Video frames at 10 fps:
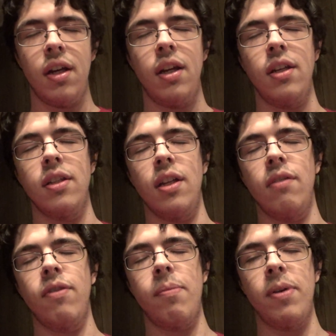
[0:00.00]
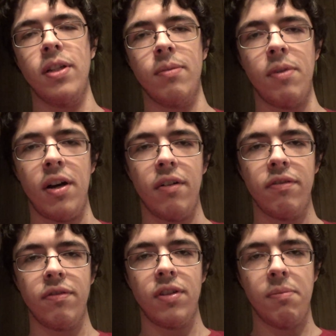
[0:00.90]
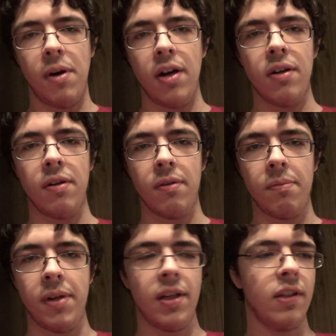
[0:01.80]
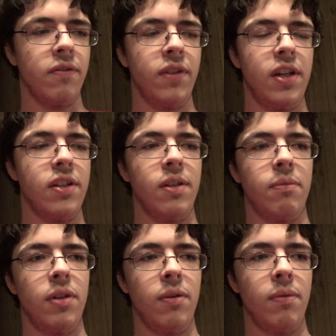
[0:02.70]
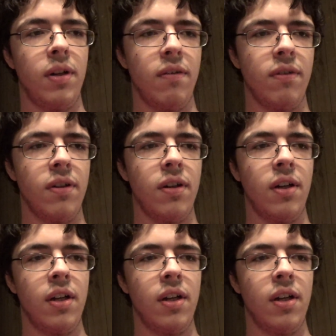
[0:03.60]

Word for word: And he said if I piss him off tomorrow because I forget something or whatever,